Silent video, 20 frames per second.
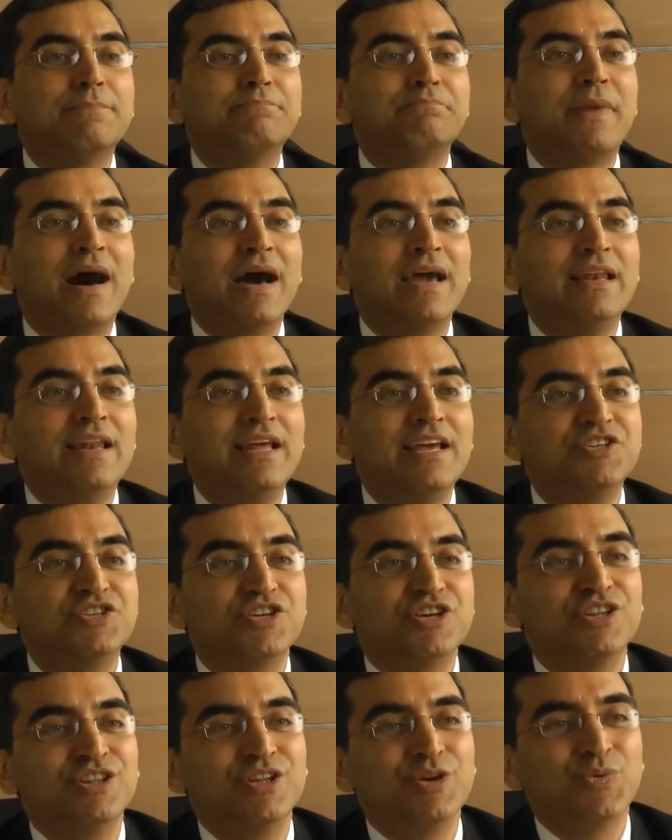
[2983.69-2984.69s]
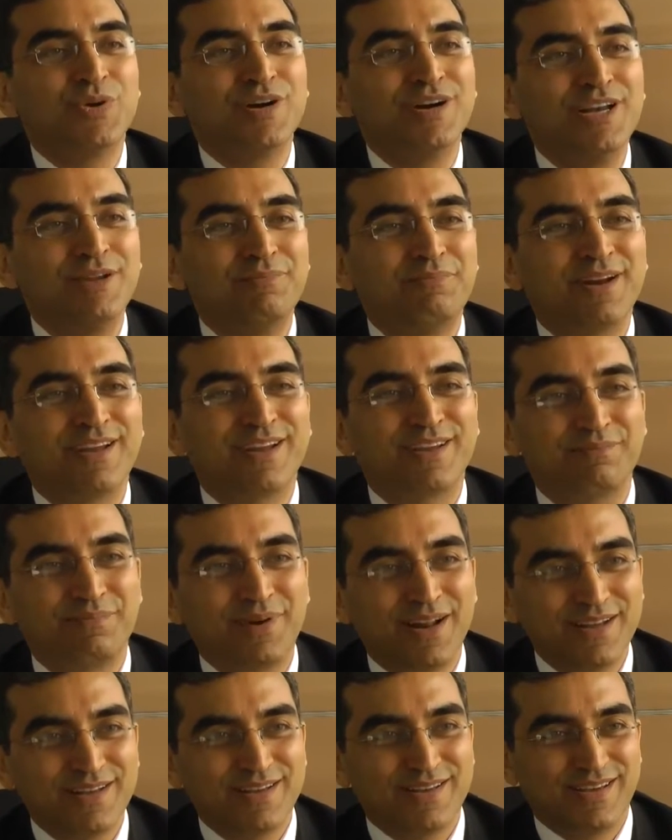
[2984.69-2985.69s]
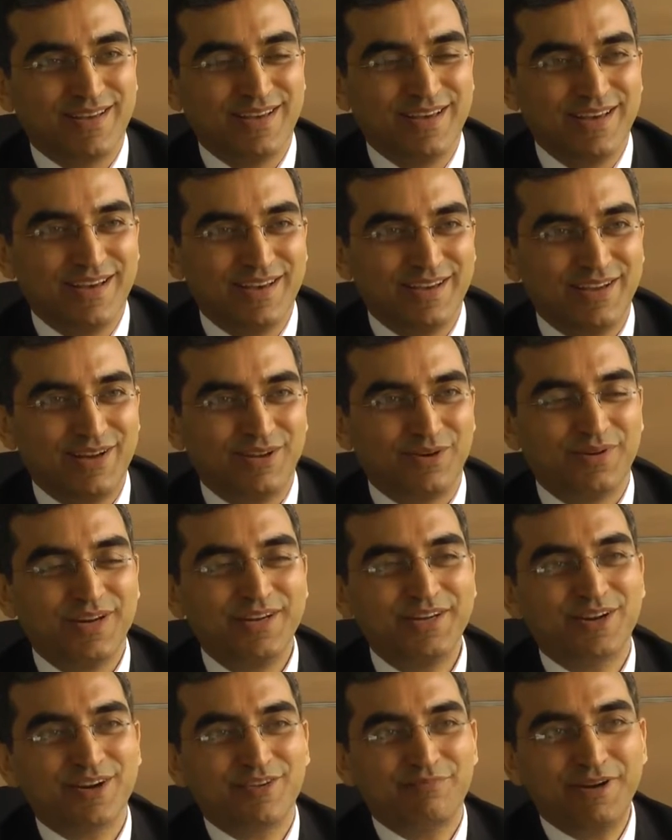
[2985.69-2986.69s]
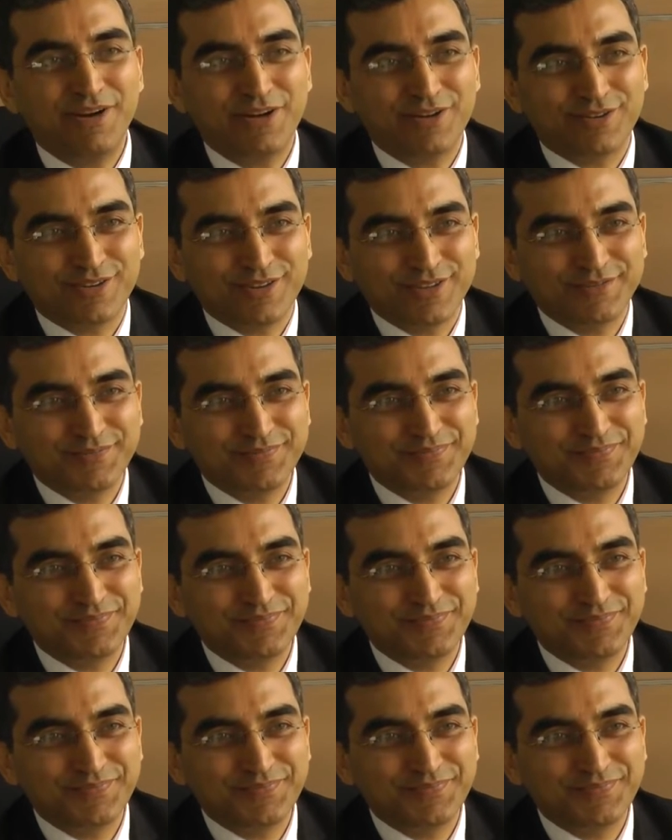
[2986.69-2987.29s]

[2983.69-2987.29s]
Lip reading: mileage in the world per liter of petrol.